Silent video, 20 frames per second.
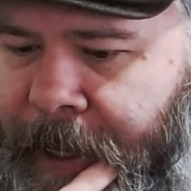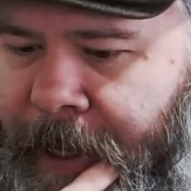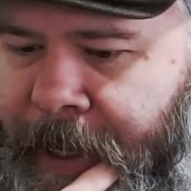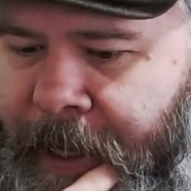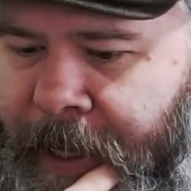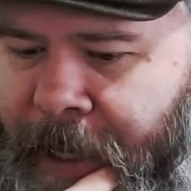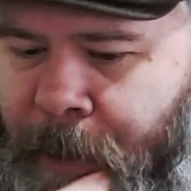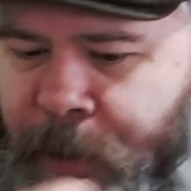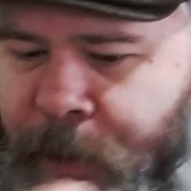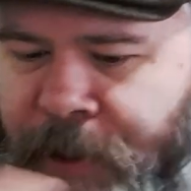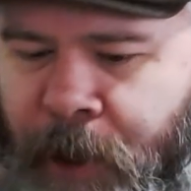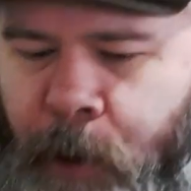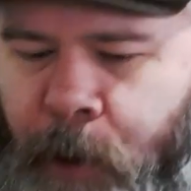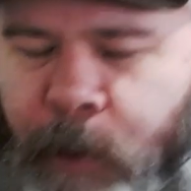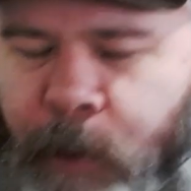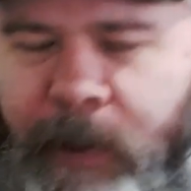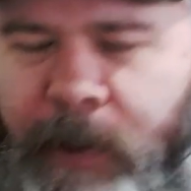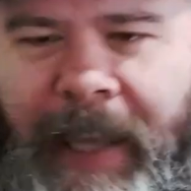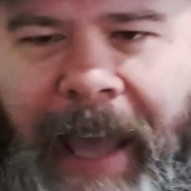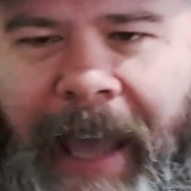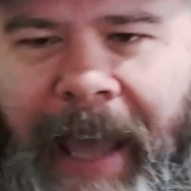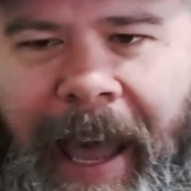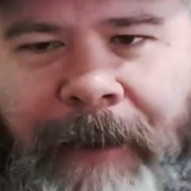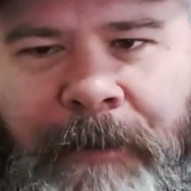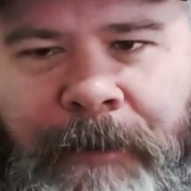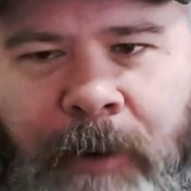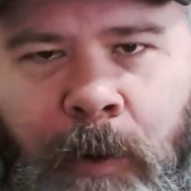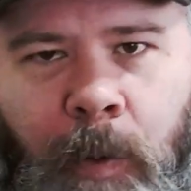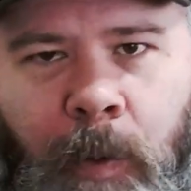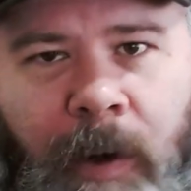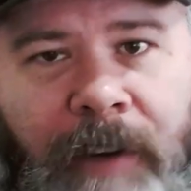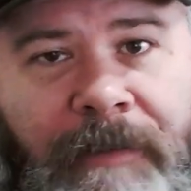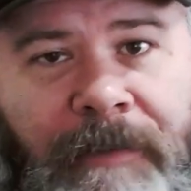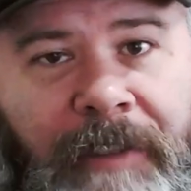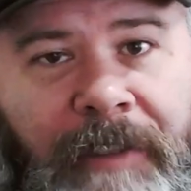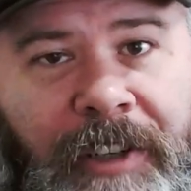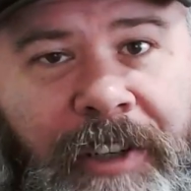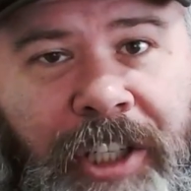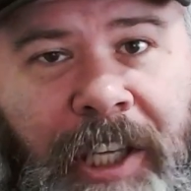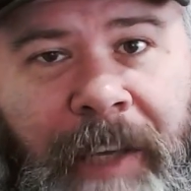It was only after one of
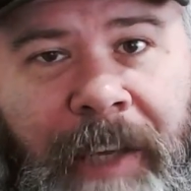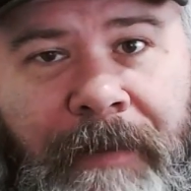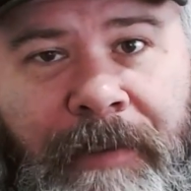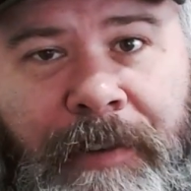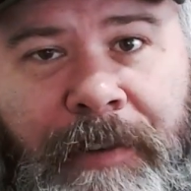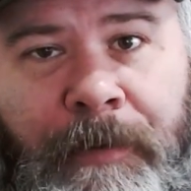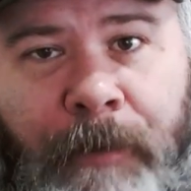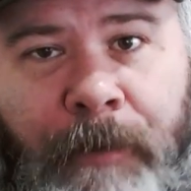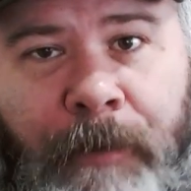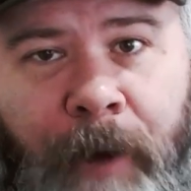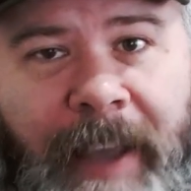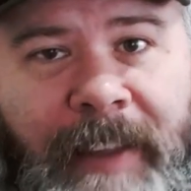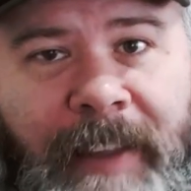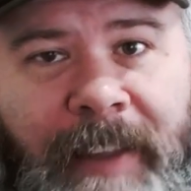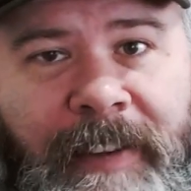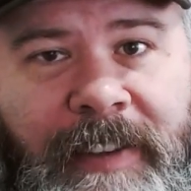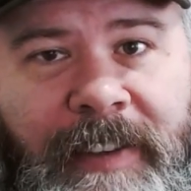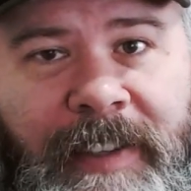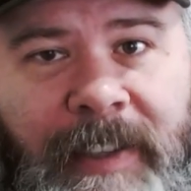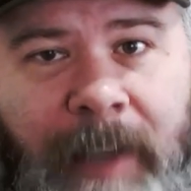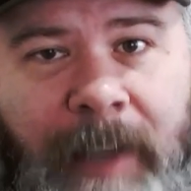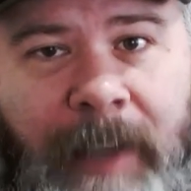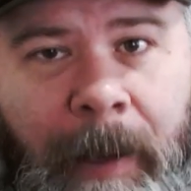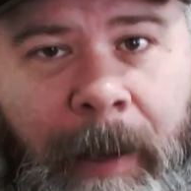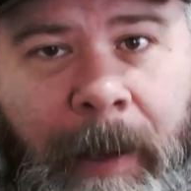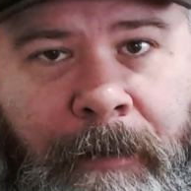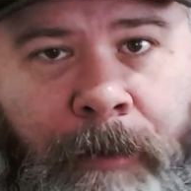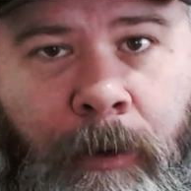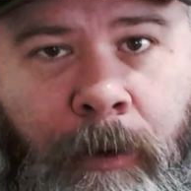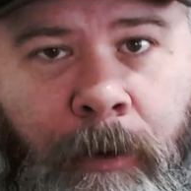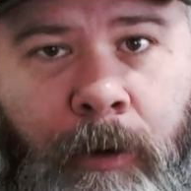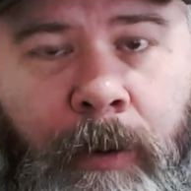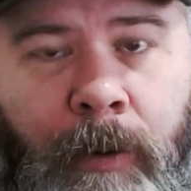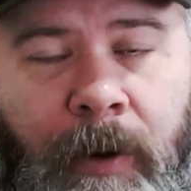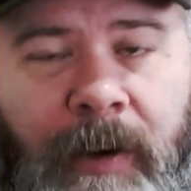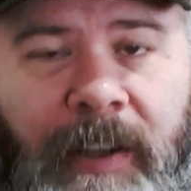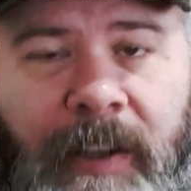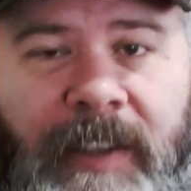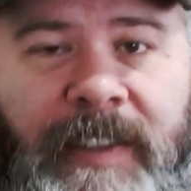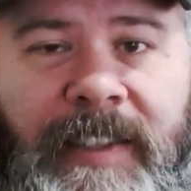the chief's friends stepped
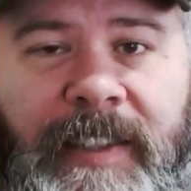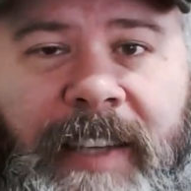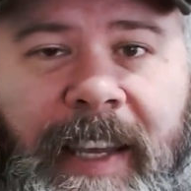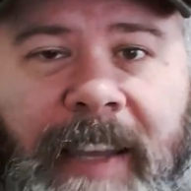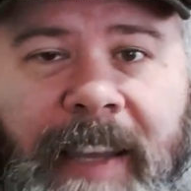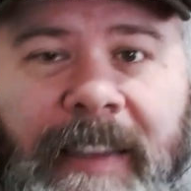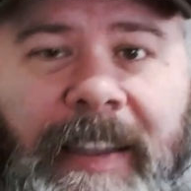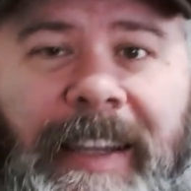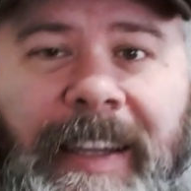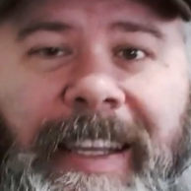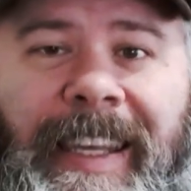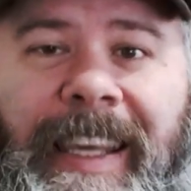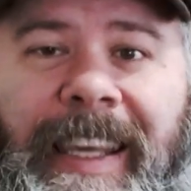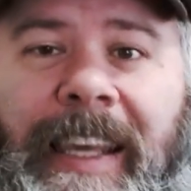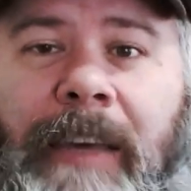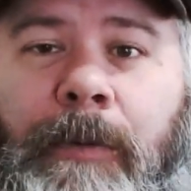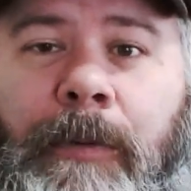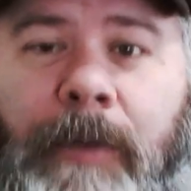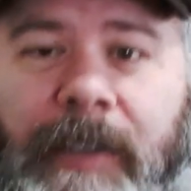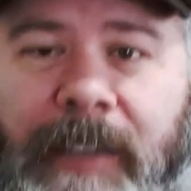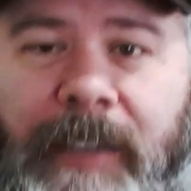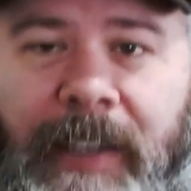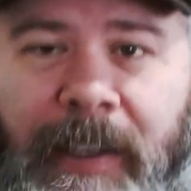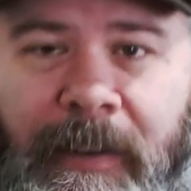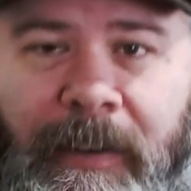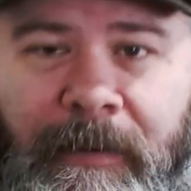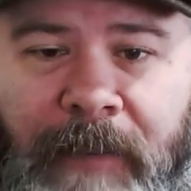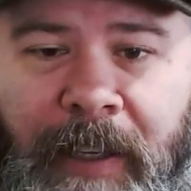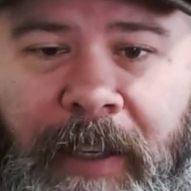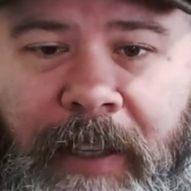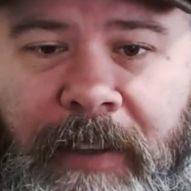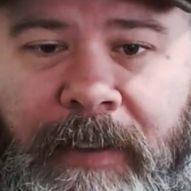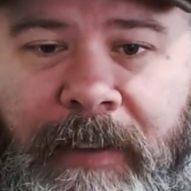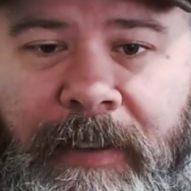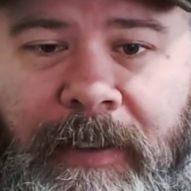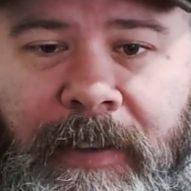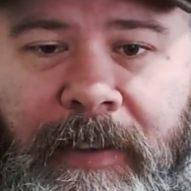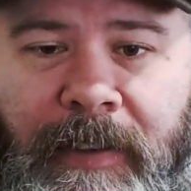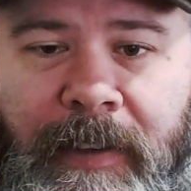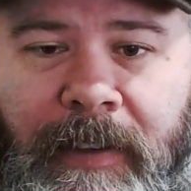forward and said that he was
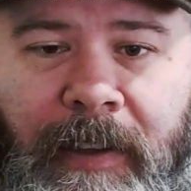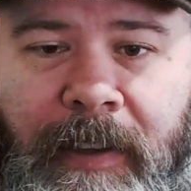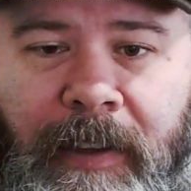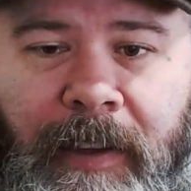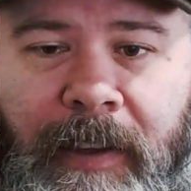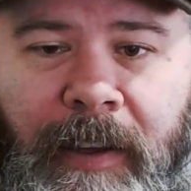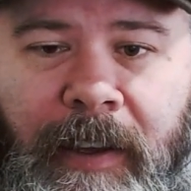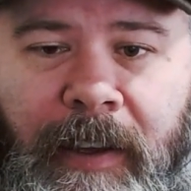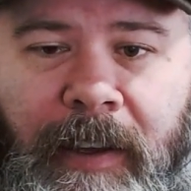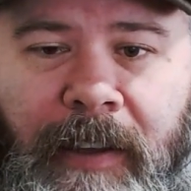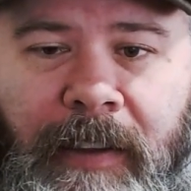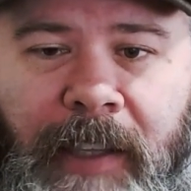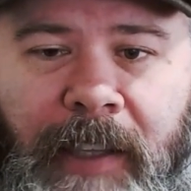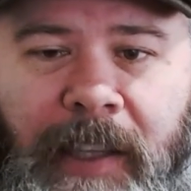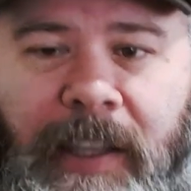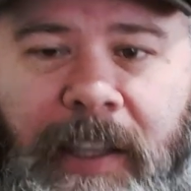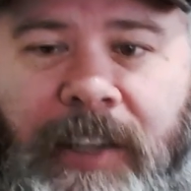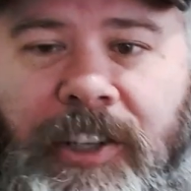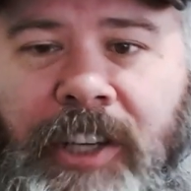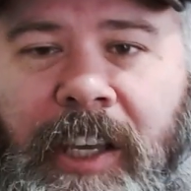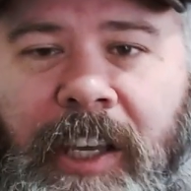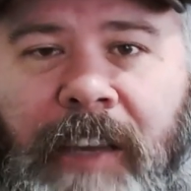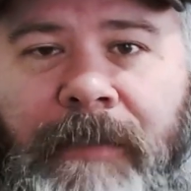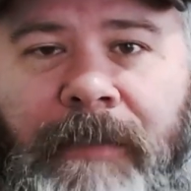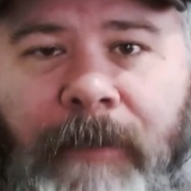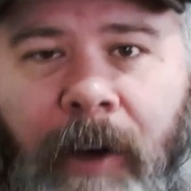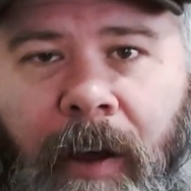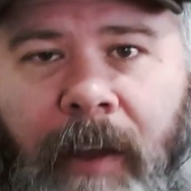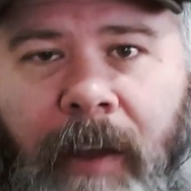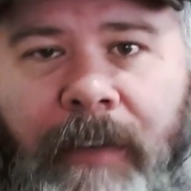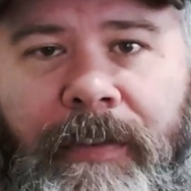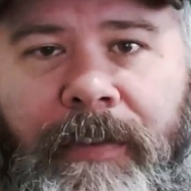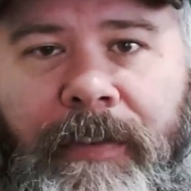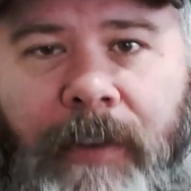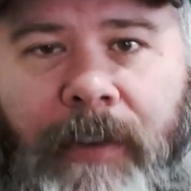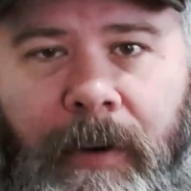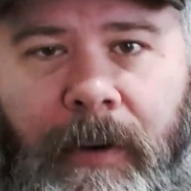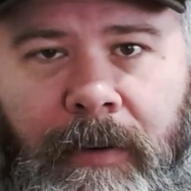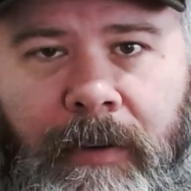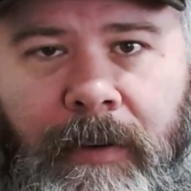convinced that the chief
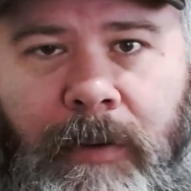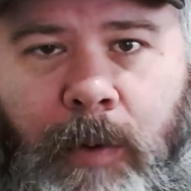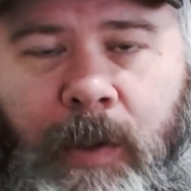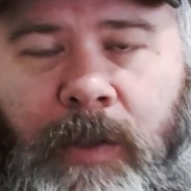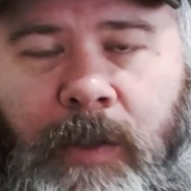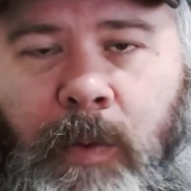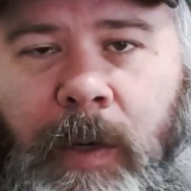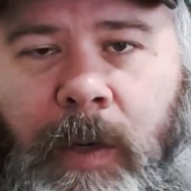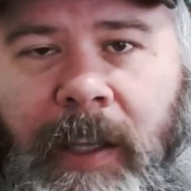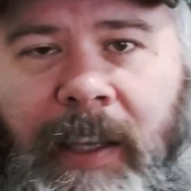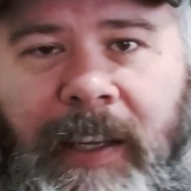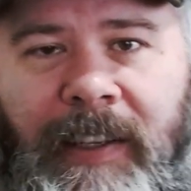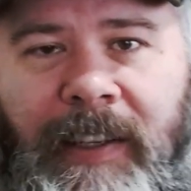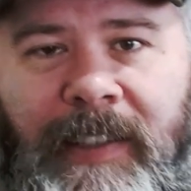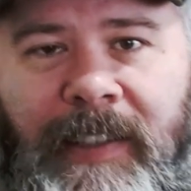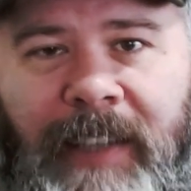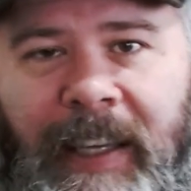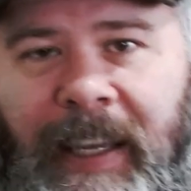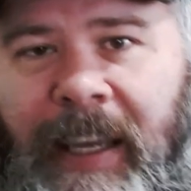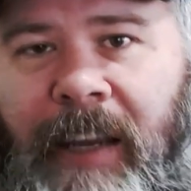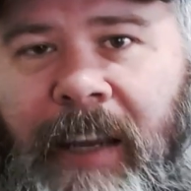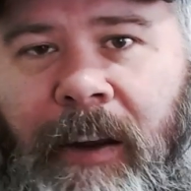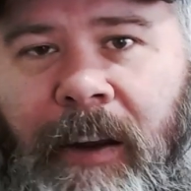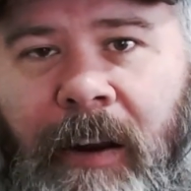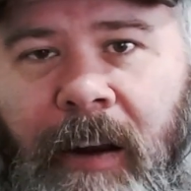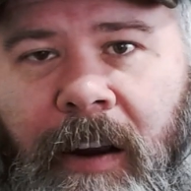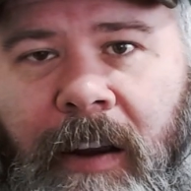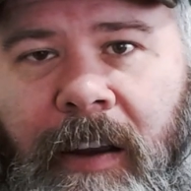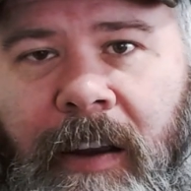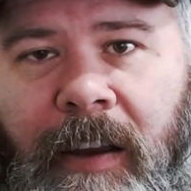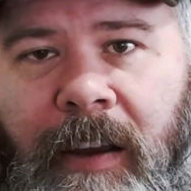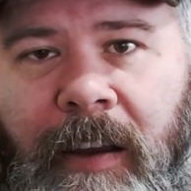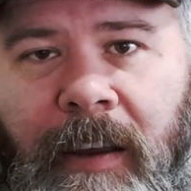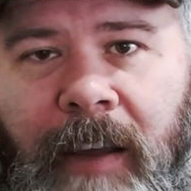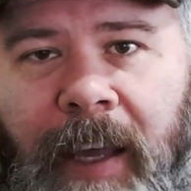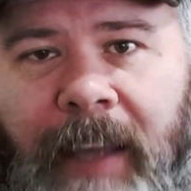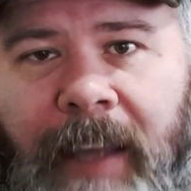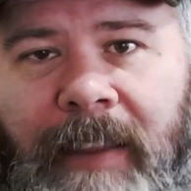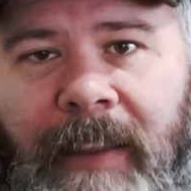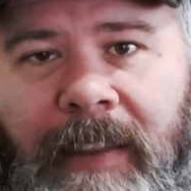also was willing to hear
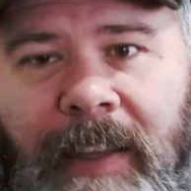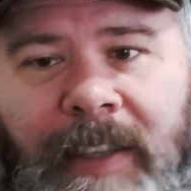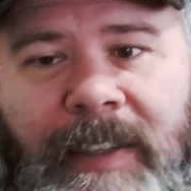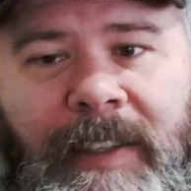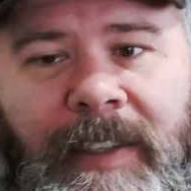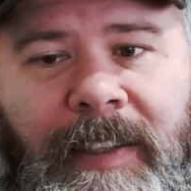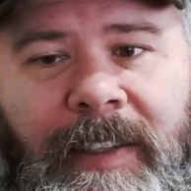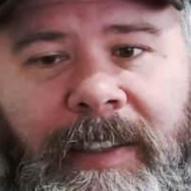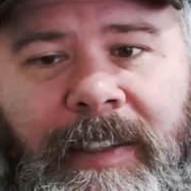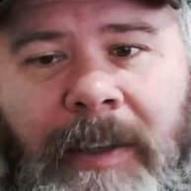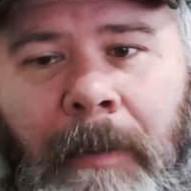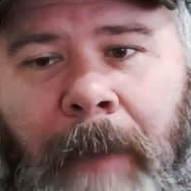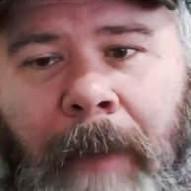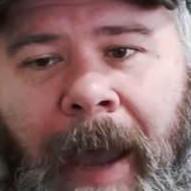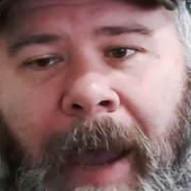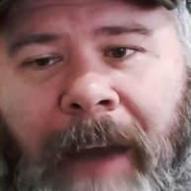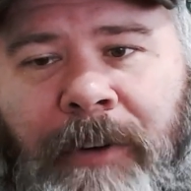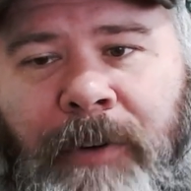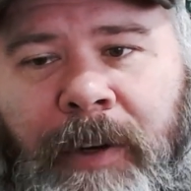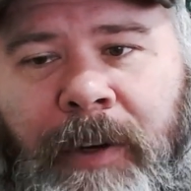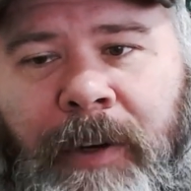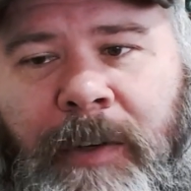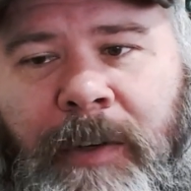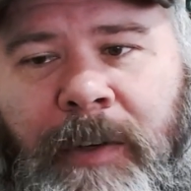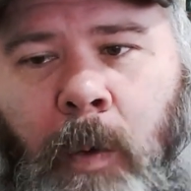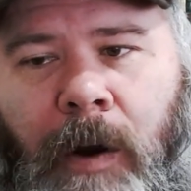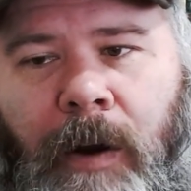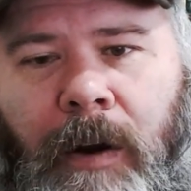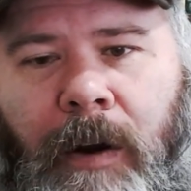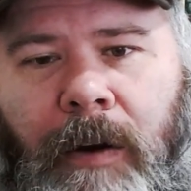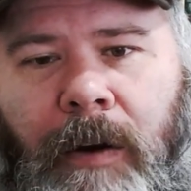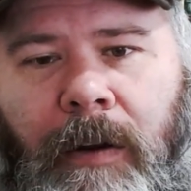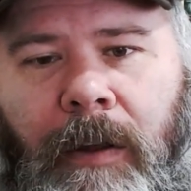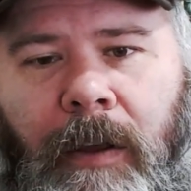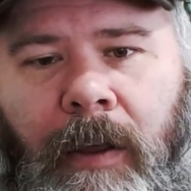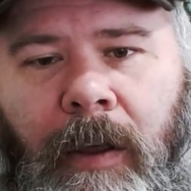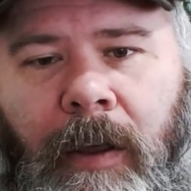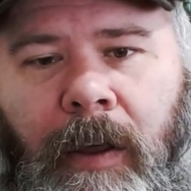and listen to Patrick's word,